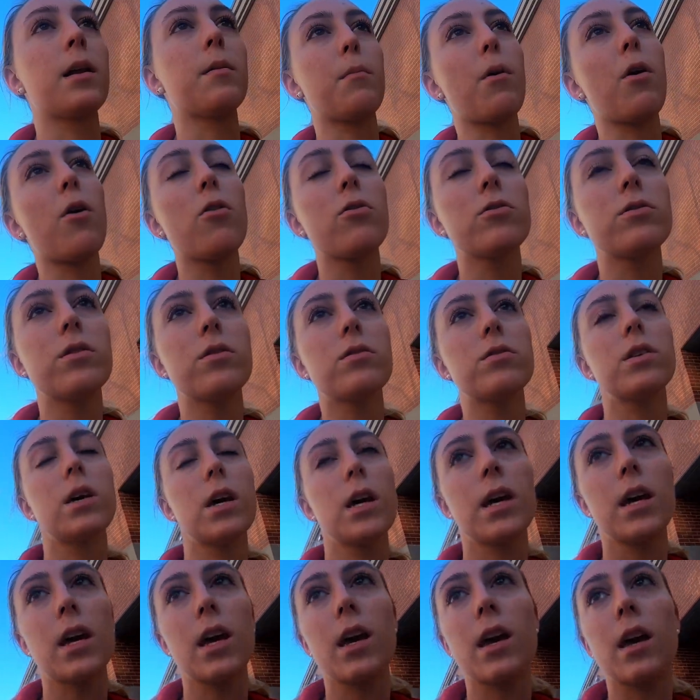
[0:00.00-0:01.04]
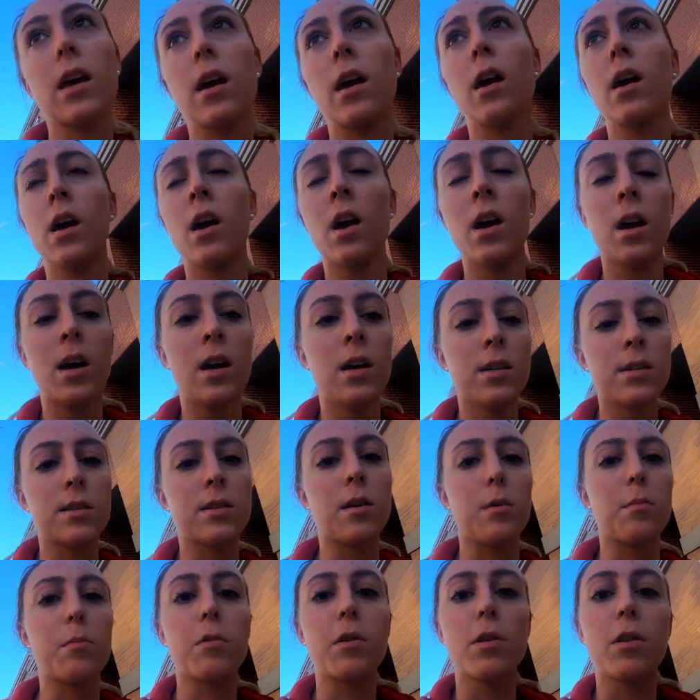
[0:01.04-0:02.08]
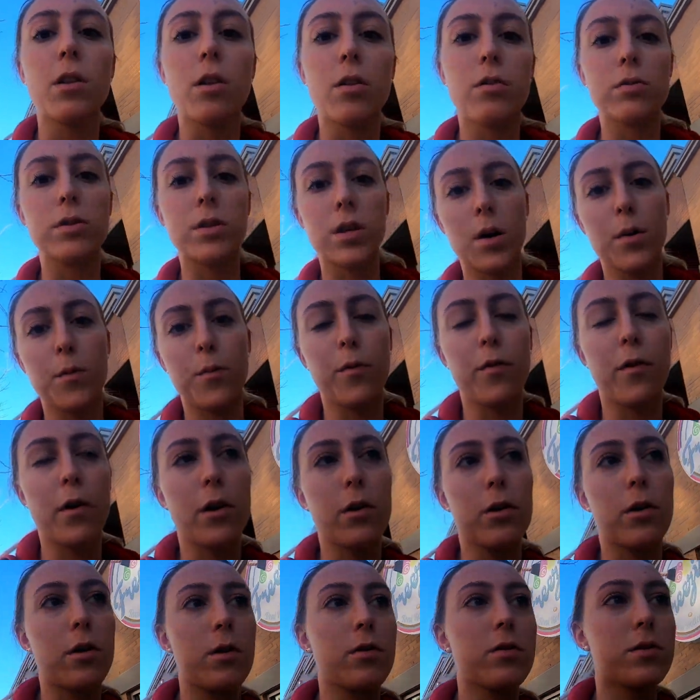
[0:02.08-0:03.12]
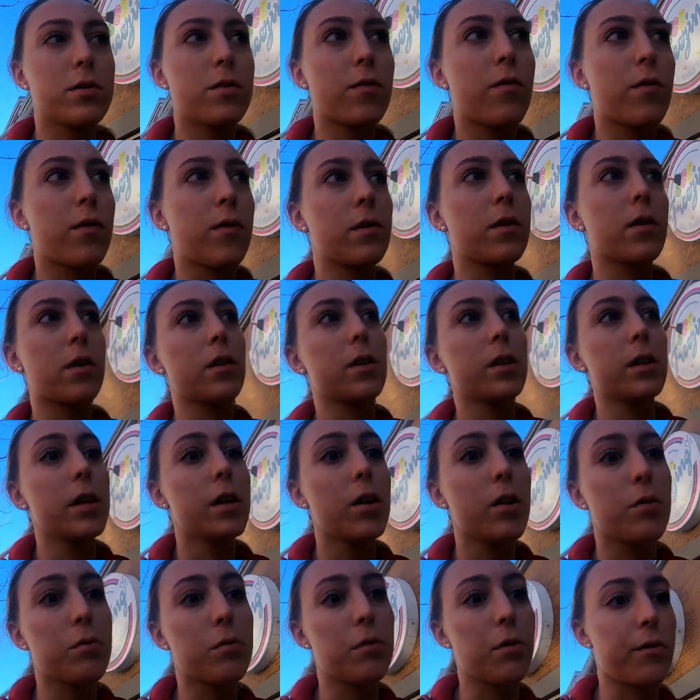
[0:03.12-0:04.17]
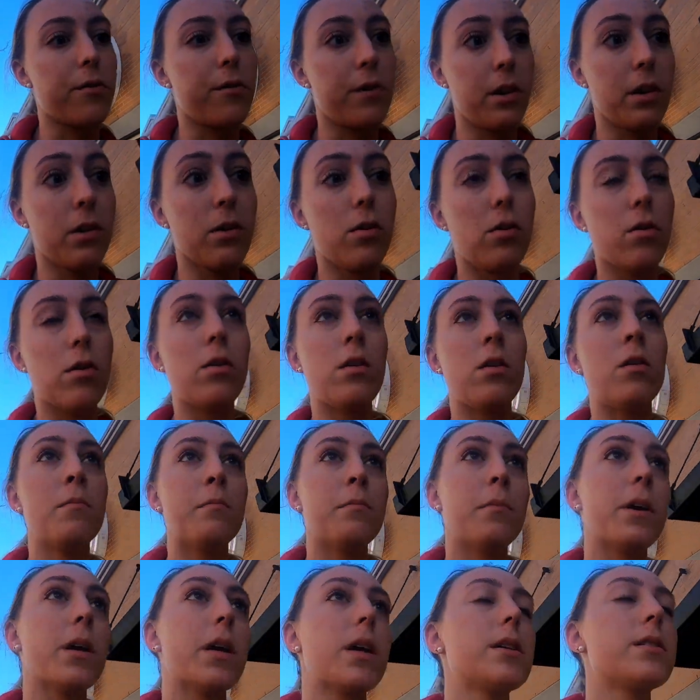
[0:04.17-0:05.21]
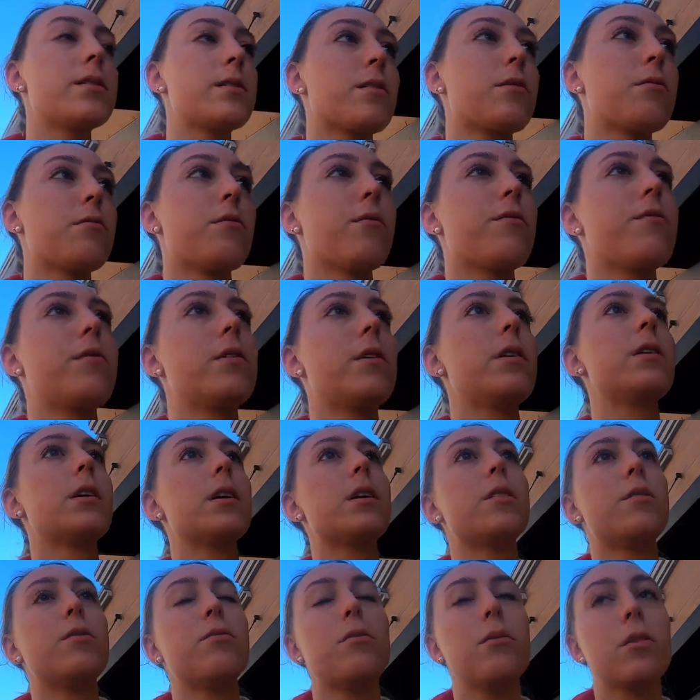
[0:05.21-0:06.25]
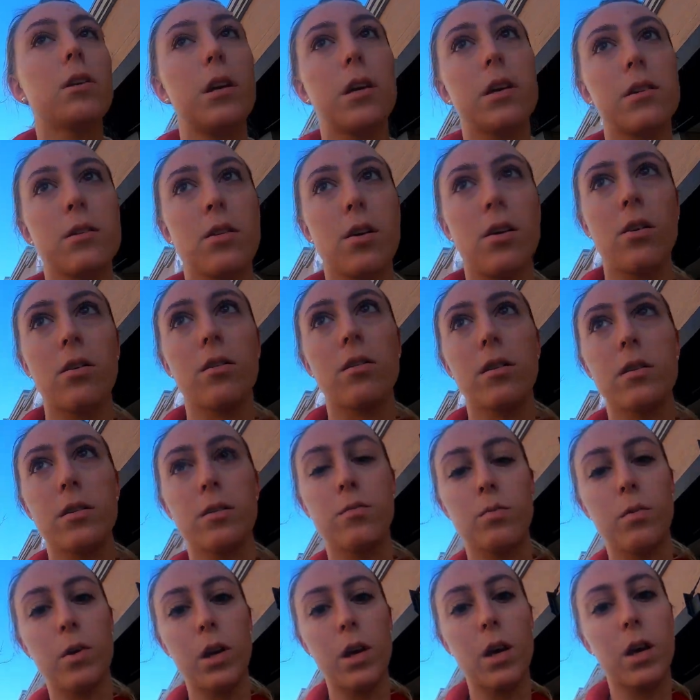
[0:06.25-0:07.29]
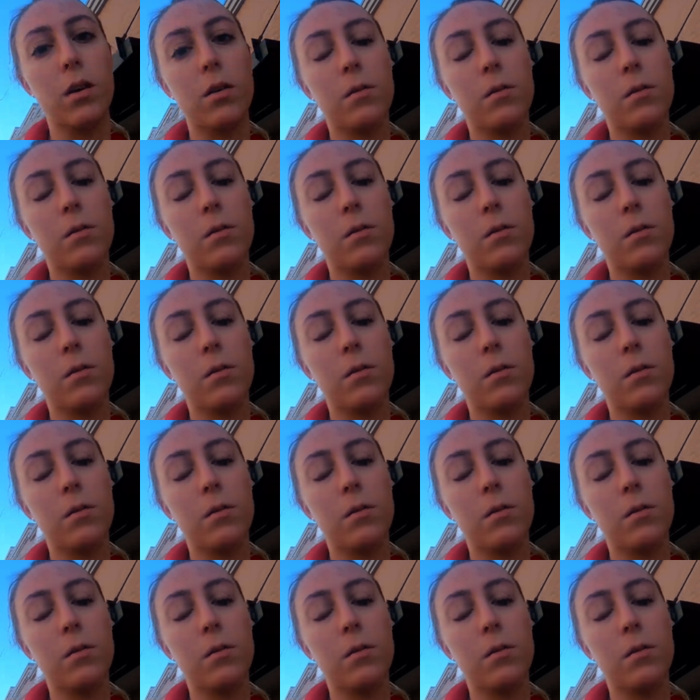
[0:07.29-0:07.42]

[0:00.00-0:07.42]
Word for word: And I'm also taking some close-up photos for the Leo reveal because they're revealing a new leotard this week.